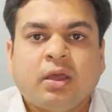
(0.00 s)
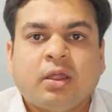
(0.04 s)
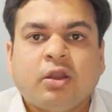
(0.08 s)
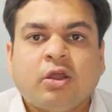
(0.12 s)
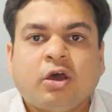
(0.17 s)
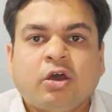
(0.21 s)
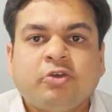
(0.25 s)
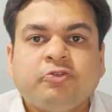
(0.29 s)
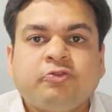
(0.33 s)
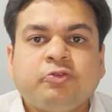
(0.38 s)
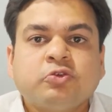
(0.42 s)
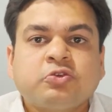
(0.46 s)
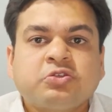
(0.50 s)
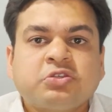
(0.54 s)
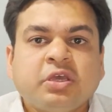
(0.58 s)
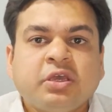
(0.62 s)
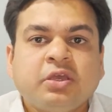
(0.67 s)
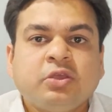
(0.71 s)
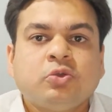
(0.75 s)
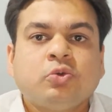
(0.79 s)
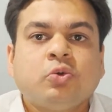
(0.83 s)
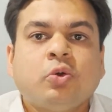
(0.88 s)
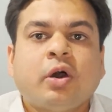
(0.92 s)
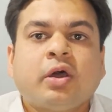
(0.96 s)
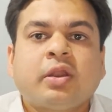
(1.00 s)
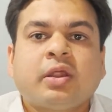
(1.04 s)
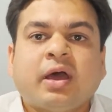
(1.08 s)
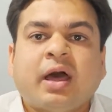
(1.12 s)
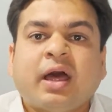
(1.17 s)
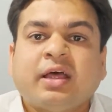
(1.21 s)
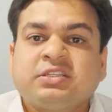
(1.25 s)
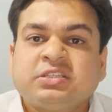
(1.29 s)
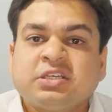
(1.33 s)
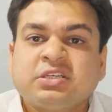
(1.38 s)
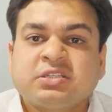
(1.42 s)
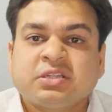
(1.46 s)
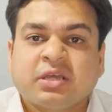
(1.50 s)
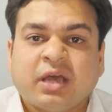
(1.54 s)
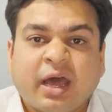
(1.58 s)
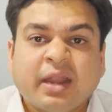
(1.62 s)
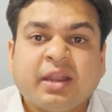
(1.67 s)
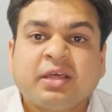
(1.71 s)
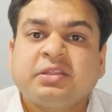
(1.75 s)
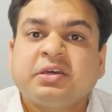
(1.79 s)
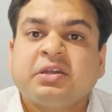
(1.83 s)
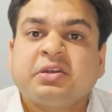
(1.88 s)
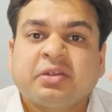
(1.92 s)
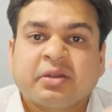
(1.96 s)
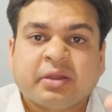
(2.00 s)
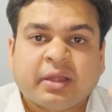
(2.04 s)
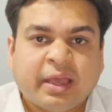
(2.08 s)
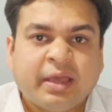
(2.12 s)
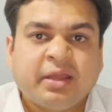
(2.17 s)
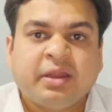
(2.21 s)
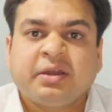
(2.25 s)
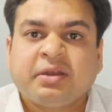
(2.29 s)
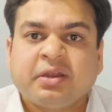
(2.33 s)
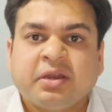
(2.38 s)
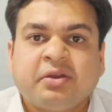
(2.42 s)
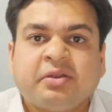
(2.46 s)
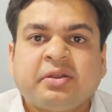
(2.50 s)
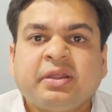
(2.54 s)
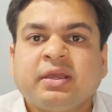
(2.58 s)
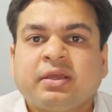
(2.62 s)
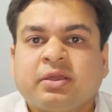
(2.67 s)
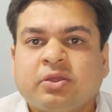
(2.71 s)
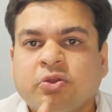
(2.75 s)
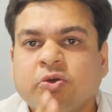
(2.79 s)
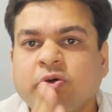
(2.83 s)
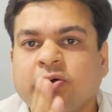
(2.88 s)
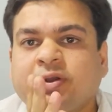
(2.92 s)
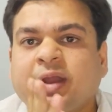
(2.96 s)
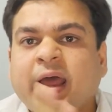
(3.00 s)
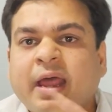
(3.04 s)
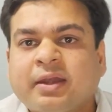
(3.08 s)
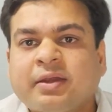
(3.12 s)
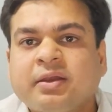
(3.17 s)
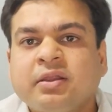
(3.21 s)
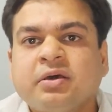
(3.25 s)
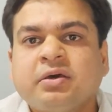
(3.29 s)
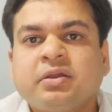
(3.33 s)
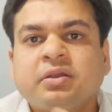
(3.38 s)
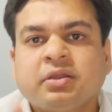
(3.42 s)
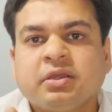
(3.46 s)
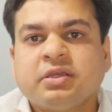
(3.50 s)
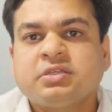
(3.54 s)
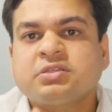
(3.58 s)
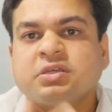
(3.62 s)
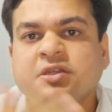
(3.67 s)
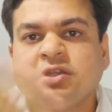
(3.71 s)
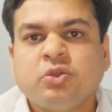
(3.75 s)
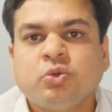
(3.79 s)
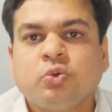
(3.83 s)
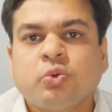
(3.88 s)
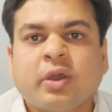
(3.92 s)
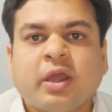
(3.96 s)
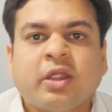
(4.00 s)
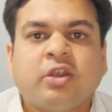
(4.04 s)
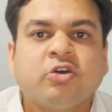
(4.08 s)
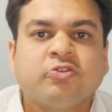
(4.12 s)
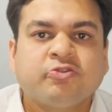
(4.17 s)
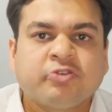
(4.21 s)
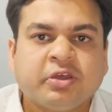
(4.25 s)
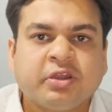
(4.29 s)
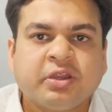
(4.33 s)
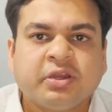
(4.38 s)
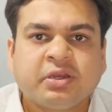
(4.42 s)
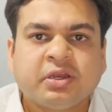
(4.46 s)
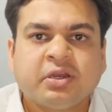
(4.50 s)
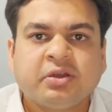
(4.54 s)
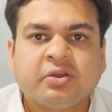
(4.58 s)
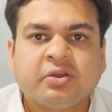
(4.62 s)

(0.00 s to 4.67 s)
Now if you say you are just another aerated drink, Radler is a new kind of aerated